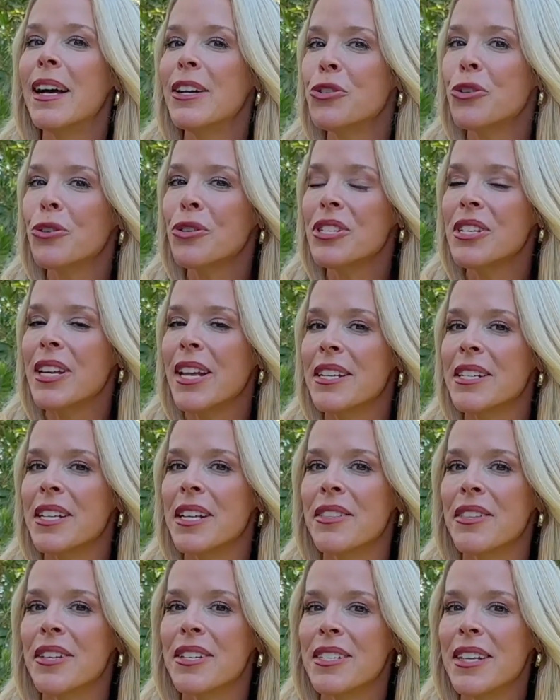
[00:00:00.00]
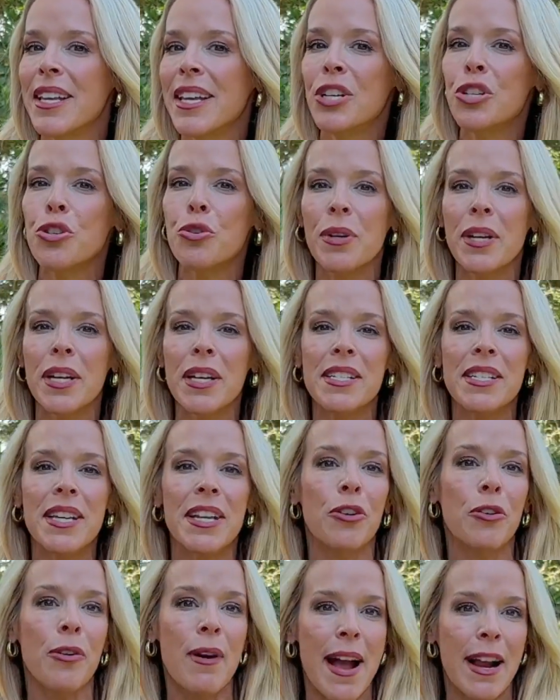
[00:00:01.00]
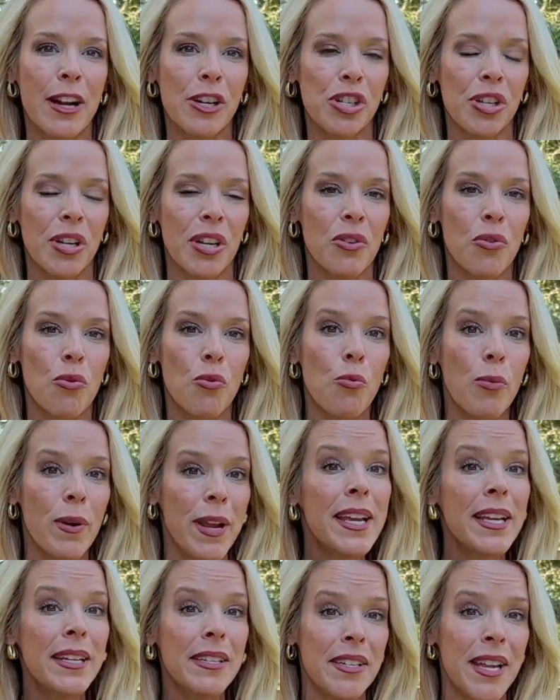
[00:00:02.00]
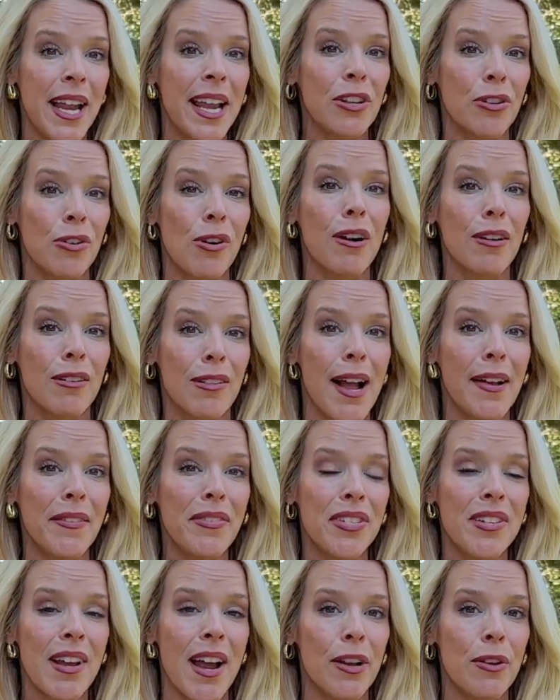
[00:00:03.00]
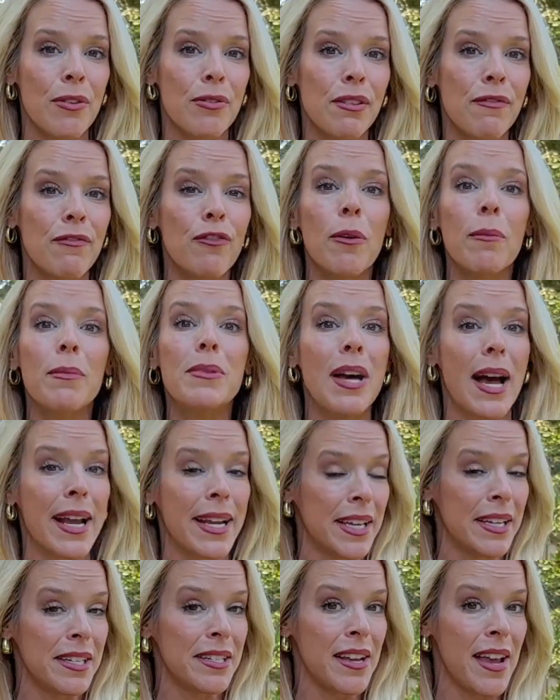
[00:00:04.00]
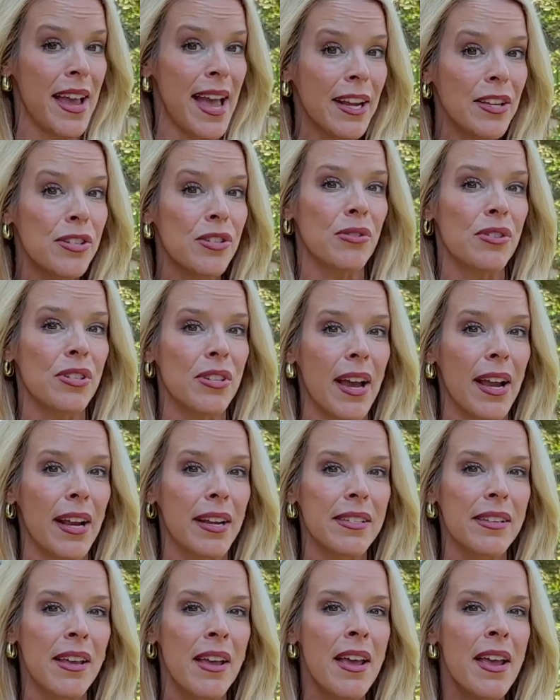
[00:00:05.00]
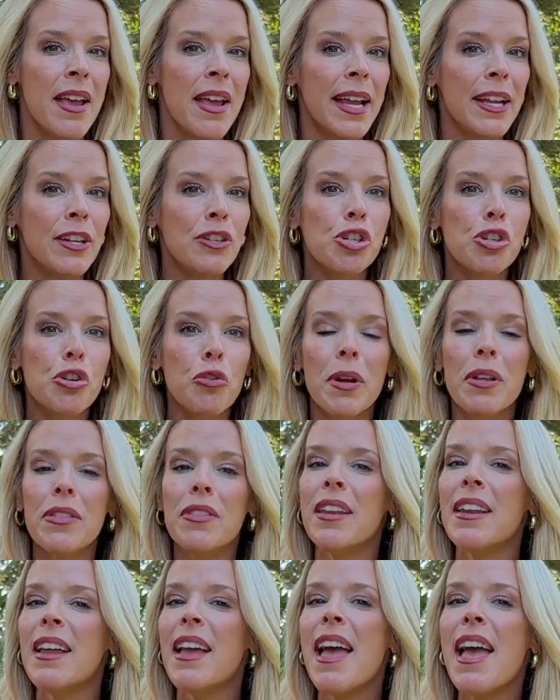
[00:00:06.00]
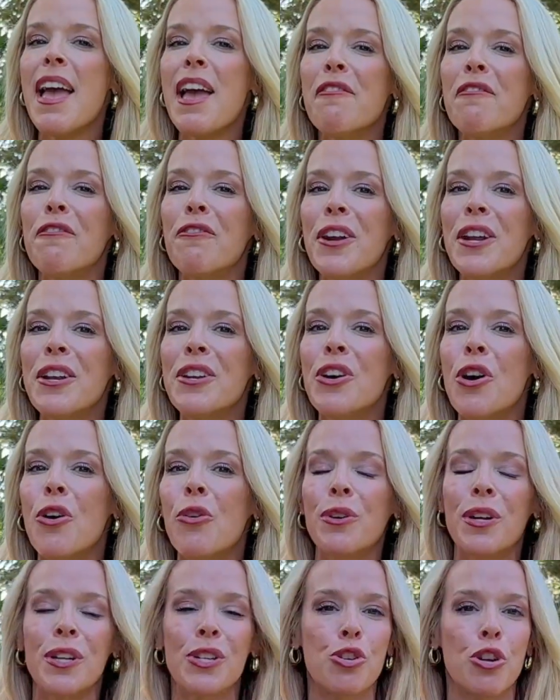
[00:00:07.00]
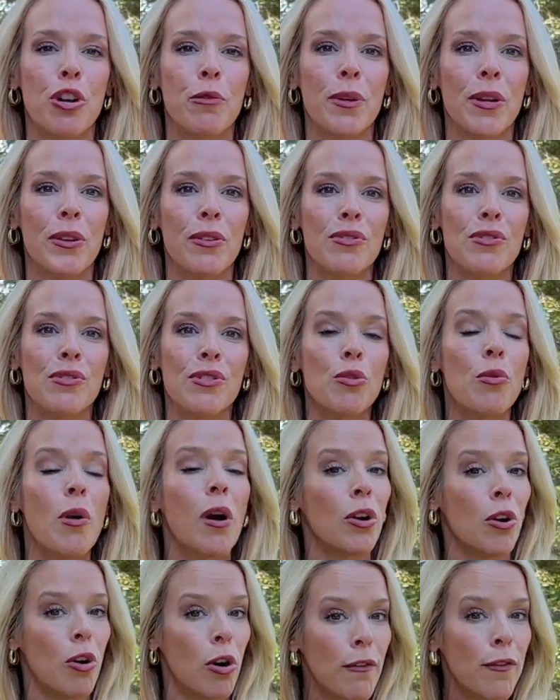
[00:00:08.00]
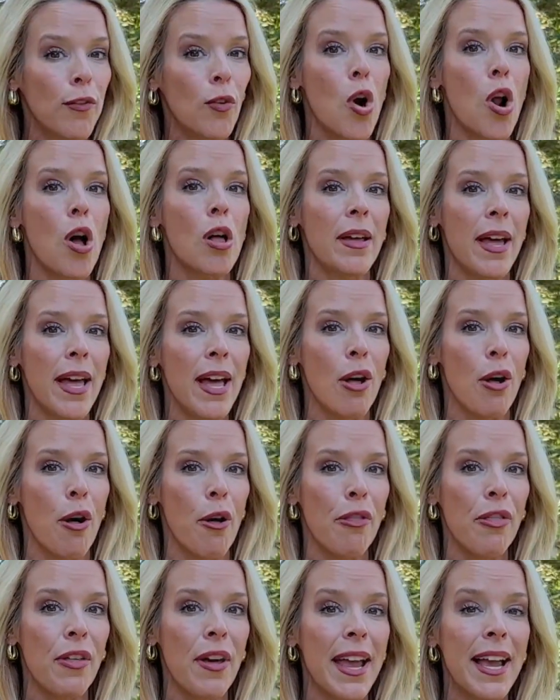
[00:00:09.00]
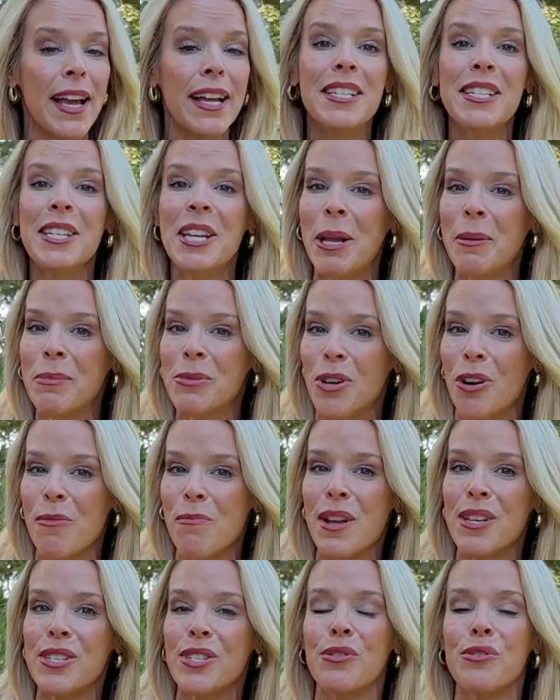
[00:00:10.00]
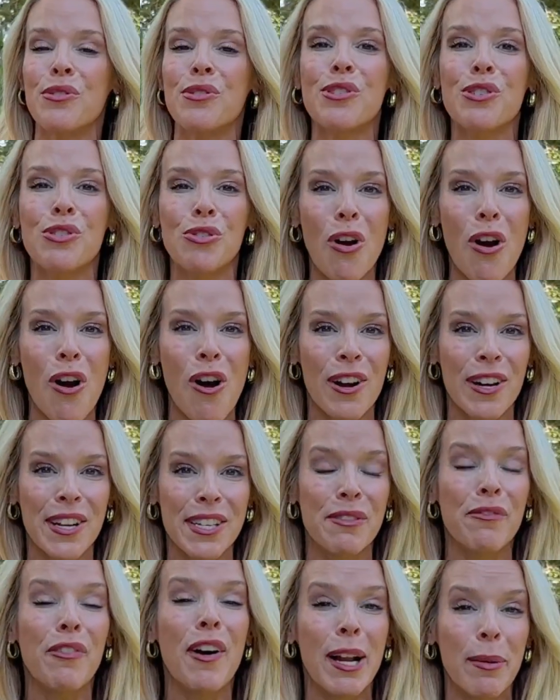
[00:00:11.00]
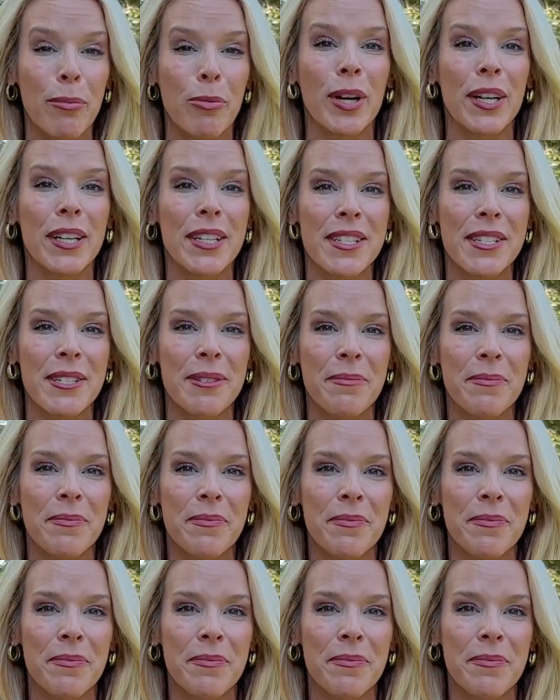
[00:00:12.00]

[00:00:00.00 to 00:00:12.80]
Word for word: understanding this intricate interaction, we can tailor our lifestyles from diet to exercise, ensuring that every note contributes to our overall health and keeps our muscles strong and vibrant.